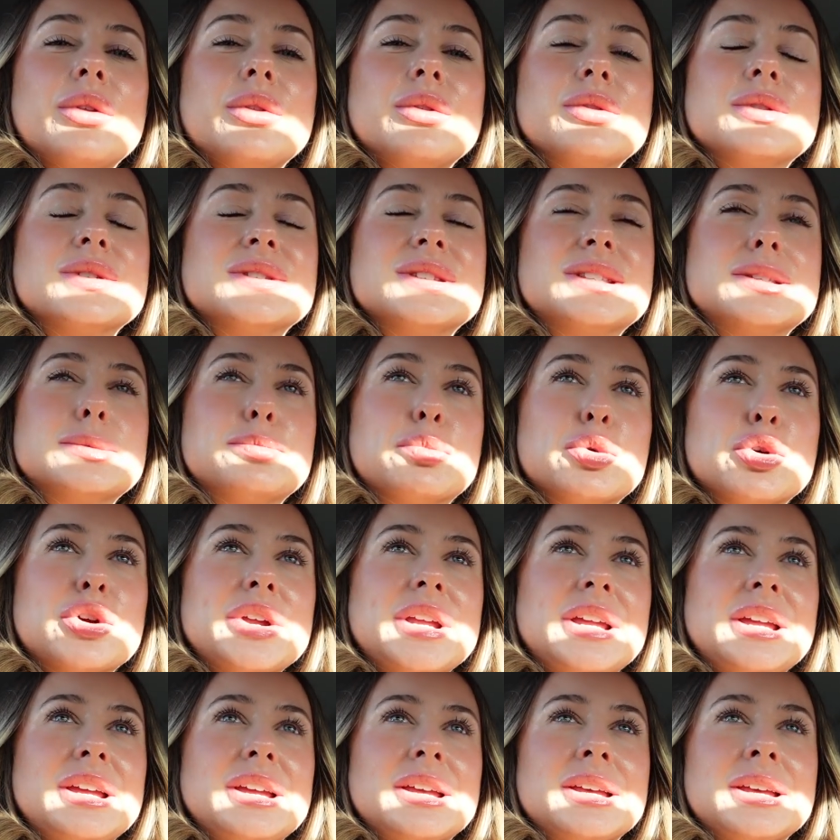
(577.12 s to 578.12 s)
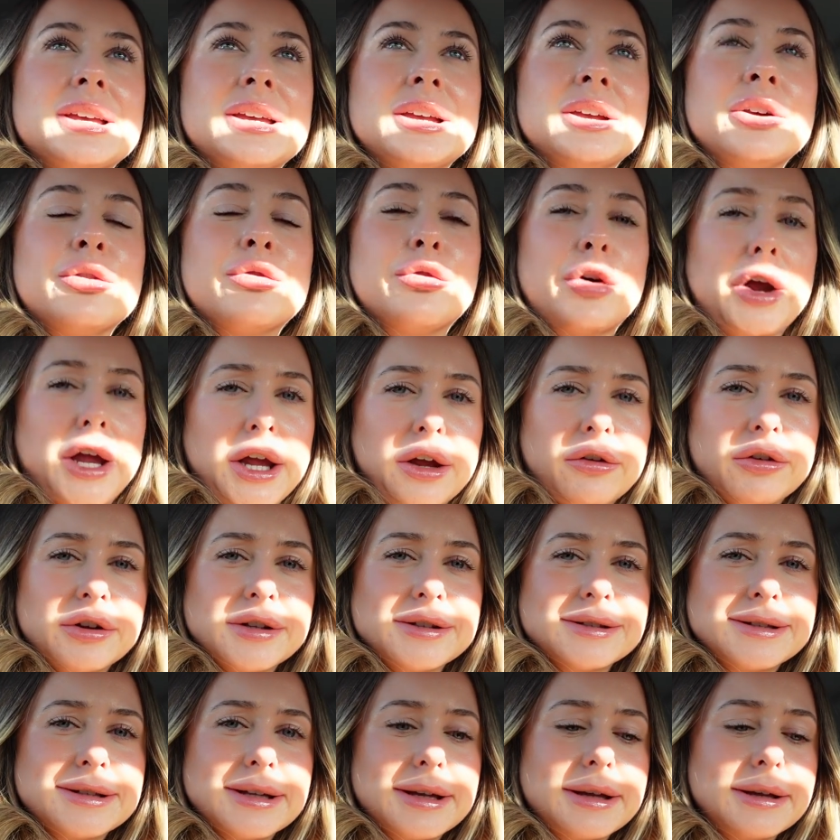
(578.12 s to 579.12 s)
the spring
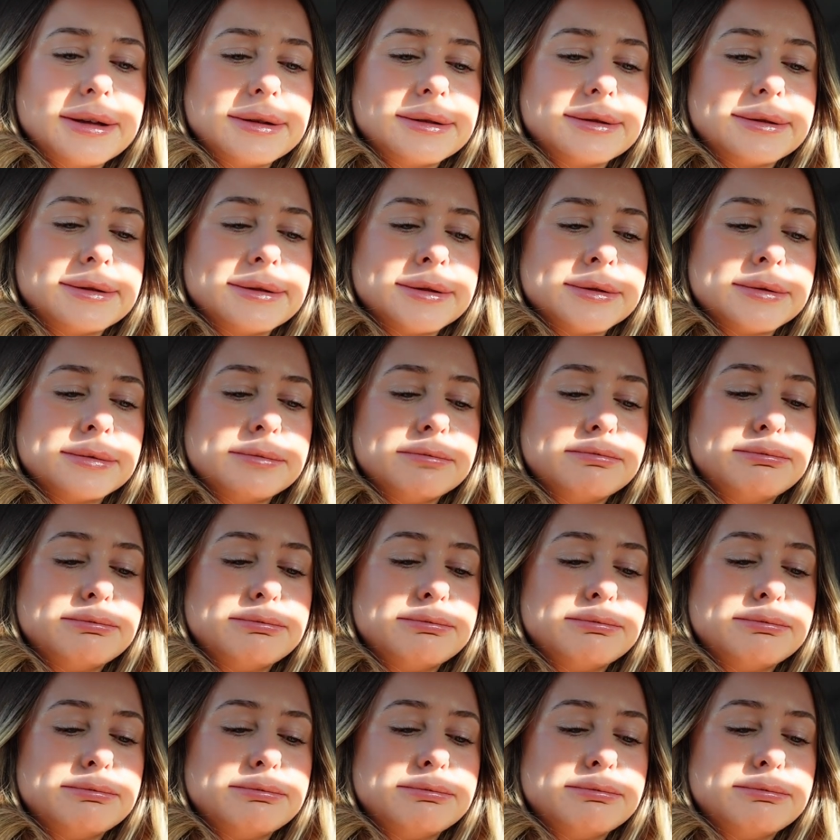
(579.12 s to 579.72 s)
fragrances